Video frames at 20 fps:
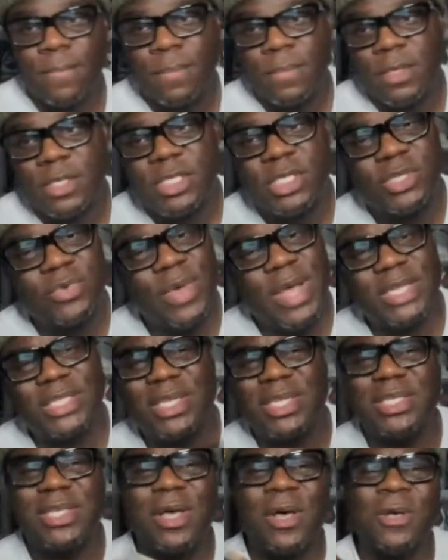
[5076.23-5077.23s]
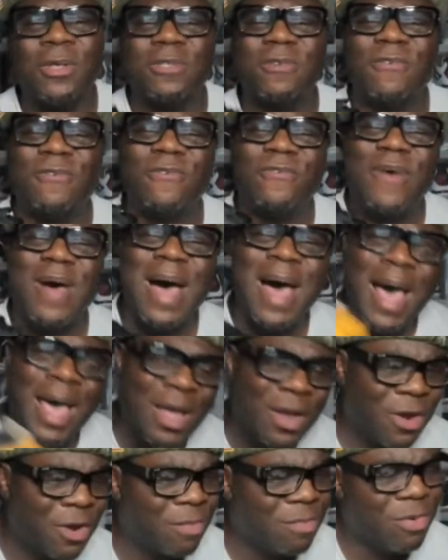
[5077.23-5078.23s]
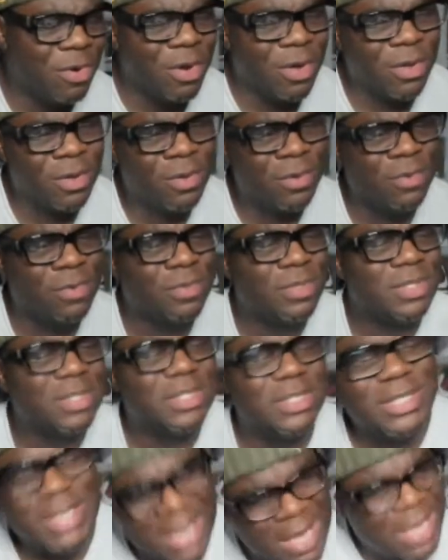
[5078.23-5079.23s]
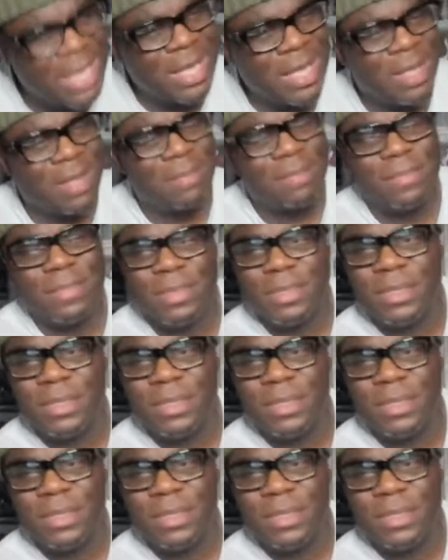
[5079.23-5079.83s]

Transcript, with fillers: Stretch these holes fire, bro. Damn.